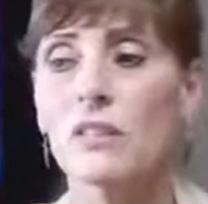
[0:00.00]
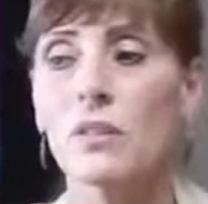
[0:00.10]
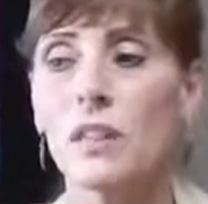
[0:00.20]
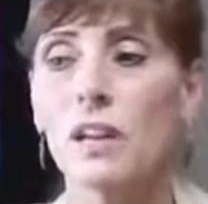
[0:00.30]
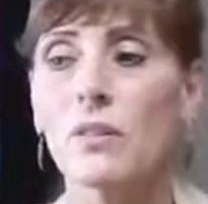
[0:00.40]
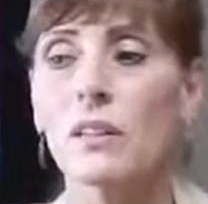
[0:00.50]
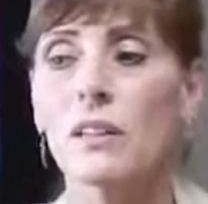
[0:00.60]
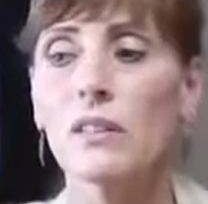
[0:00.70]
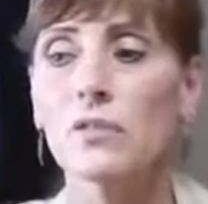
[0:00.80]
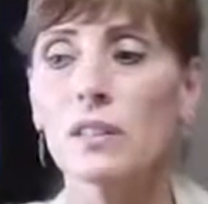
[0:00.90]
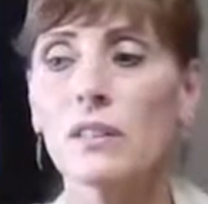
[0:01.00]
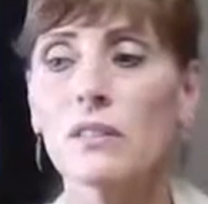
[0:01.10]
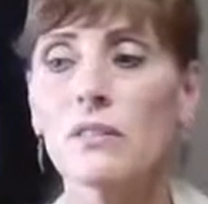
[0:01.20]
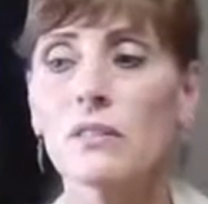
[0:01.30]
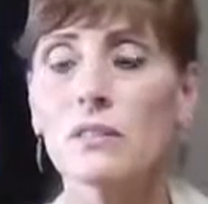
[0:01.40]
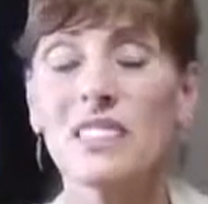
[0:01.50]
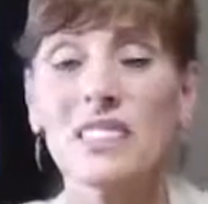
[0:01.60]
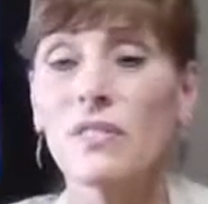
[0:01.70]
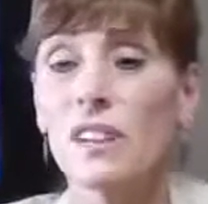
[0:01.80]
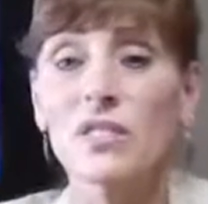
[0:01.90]
So thyroid, adrenals,
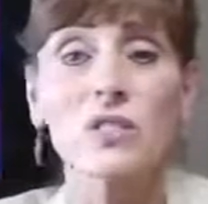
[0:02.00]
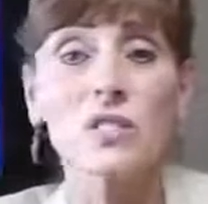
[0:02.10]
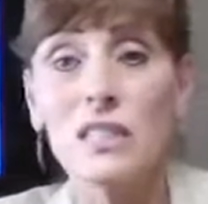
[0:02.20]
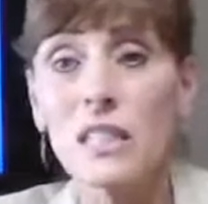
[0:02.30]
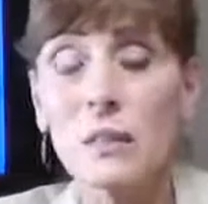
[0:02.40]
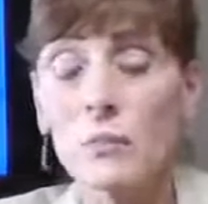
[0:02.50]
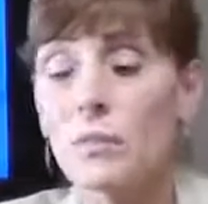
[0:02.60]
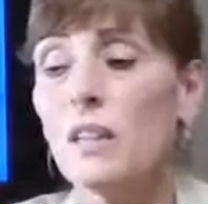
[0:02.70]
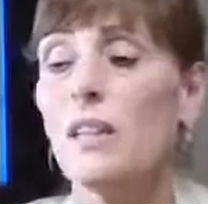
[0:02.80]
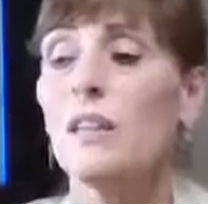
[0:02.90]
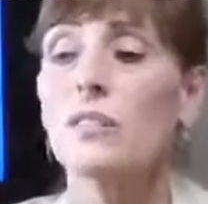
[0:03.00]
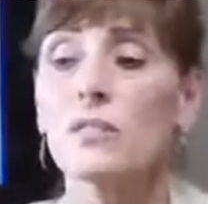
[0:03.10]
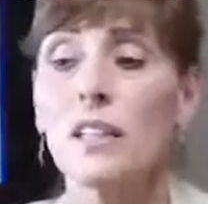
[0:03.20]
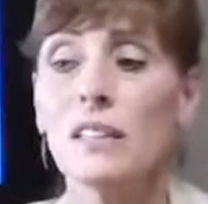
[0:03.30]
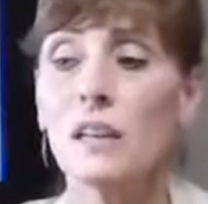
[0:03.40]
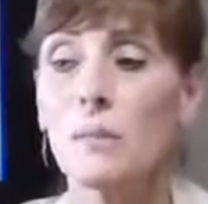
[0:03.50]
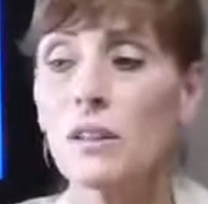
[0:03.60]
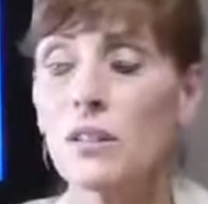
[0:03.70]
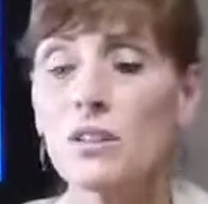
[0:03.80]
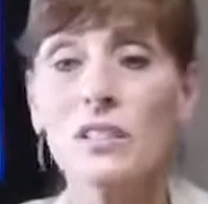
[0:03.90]
these affect your sleep, your daytime
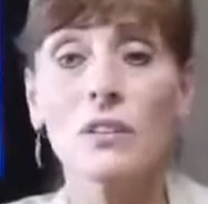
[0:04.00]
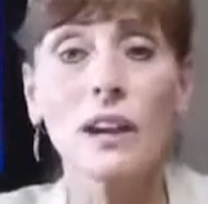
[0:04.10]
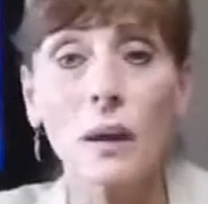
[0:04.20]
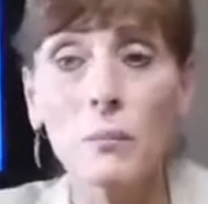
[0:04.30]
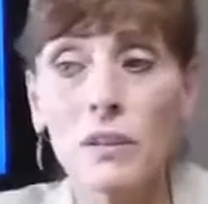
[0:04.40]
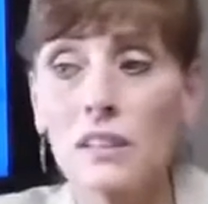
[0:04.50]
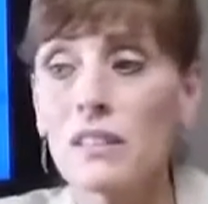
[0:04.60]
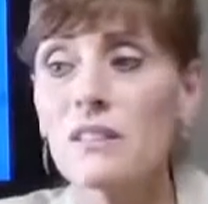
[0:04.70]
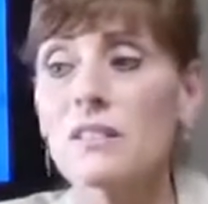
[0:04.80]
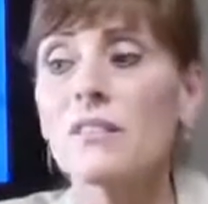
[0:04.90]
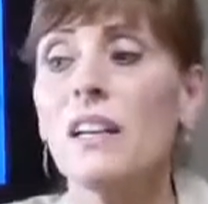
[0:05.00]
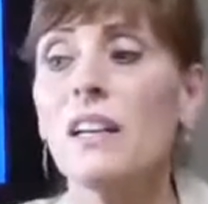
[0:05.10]
energy, your happiness.